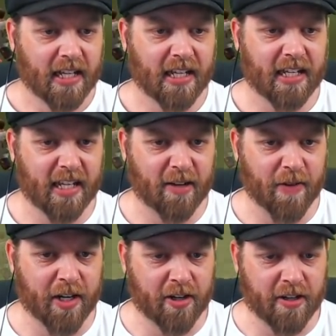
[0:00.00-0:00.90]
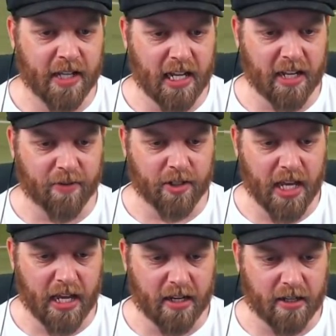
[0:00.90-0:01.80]
We're not on that level
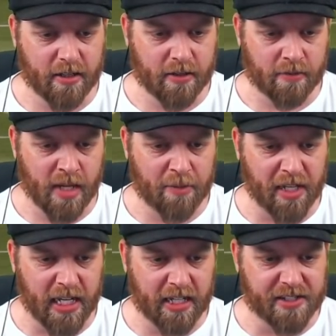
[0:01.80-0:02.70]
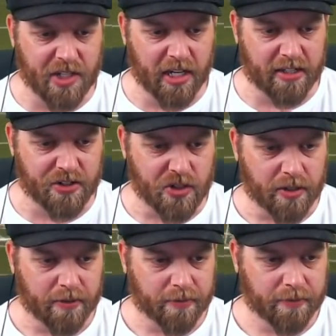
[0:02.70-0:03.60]
yet. Maybe League 6.
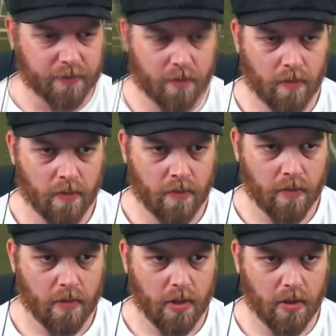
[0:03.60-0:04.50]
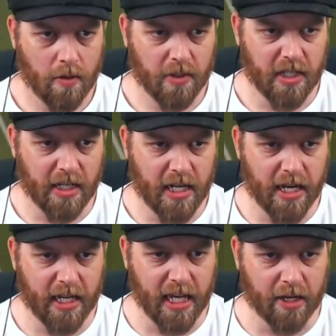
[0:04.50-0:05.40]
We've done
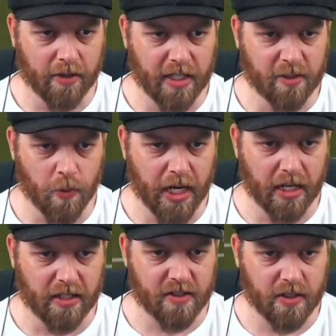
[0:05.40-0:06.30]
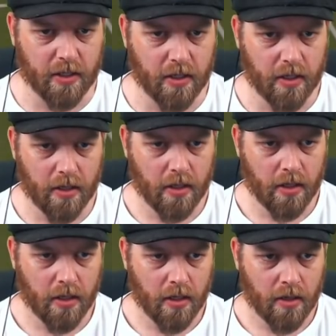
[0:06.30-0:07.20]
that again on these wings.
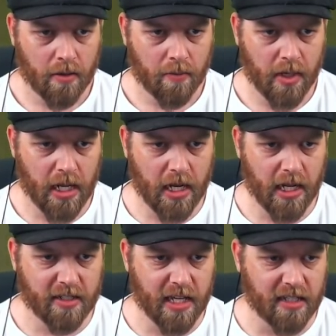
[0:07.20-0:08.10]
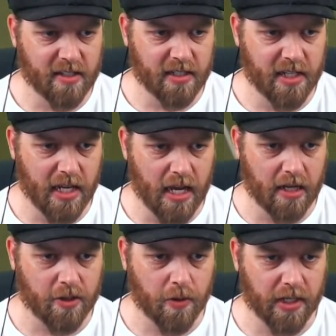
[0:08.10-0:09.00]
Menendez gets the
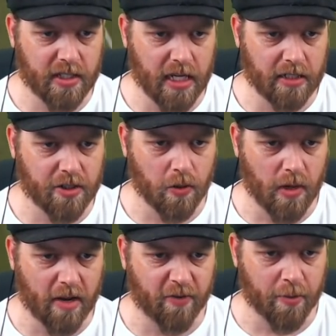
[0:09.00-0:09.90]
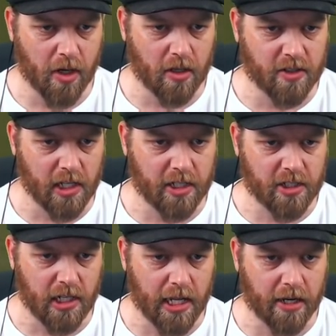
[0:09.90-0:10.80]
touch. Quick touch away from
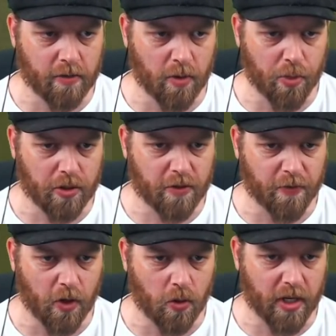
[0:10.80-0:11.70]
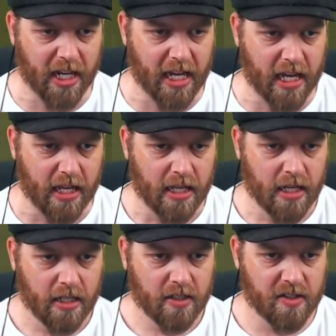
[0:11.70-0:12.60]
Ozilish. Leonard will push forward here.
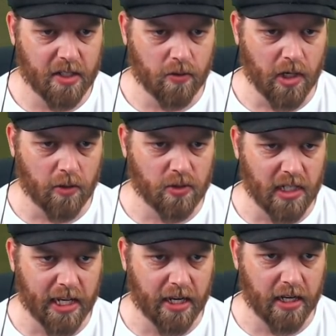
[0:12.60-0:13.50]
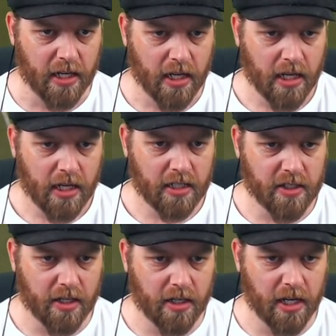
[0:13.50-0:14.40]
Still goes Leonard. He's
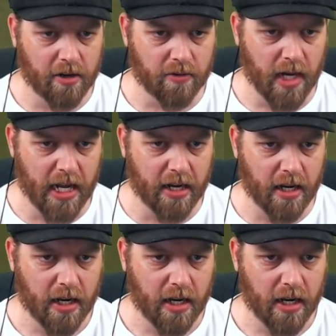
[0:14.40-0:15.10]
going to need a run.